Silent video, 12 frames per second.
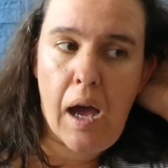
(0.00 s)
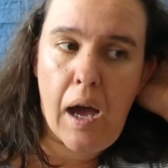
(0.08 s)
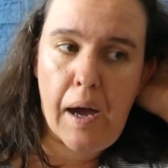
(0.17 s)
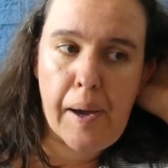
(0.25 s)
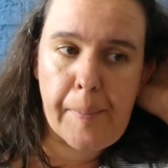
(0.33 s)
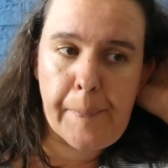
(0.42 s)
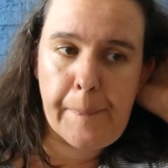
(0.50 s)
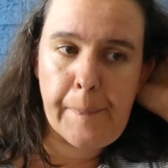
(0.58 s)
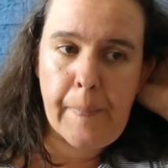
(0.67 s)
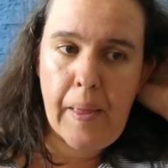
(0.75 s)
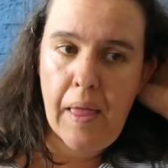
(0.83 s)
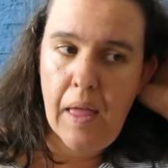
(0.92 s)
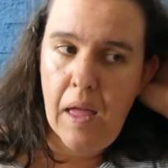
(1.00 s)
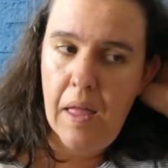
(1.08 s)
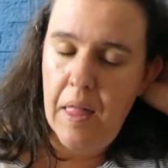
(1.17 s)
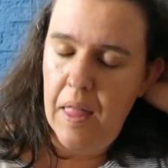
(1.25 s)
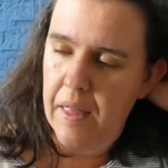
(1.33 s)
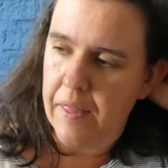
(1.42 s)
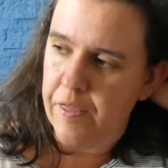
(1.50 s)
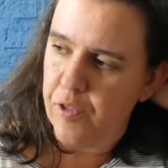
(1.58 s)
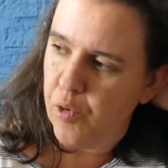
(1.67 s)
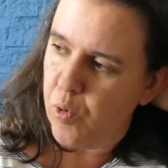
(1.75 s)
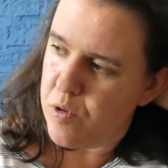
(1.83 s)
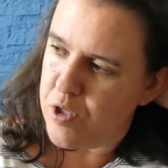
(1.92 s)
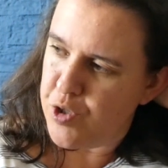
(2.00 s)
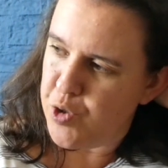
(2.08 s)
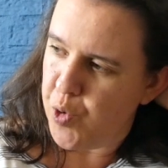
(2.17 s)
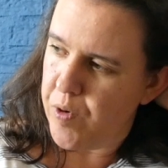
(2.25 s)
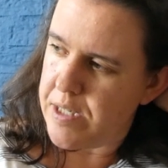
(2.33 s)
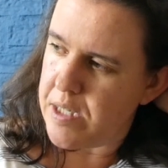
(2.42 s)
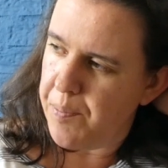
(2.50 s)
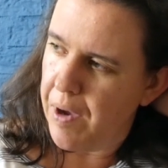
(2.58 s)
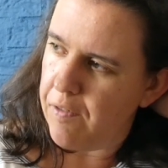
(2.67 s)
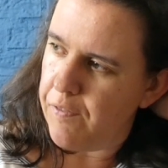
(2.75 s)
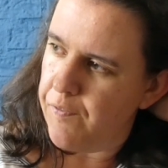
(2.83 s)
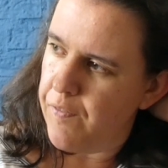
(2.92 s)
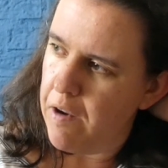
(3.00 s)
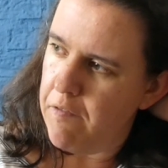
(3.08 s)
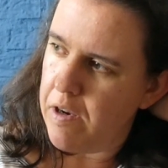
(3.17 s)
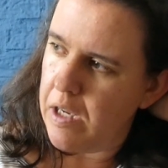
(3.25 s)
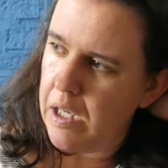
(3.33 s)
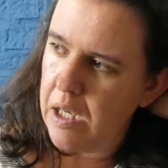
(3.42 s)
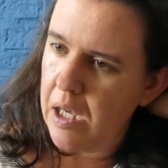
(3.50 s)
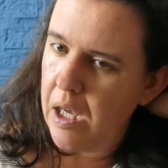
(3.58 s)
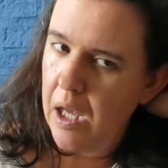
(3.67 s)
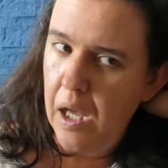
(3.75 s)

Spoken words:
They're all stories about very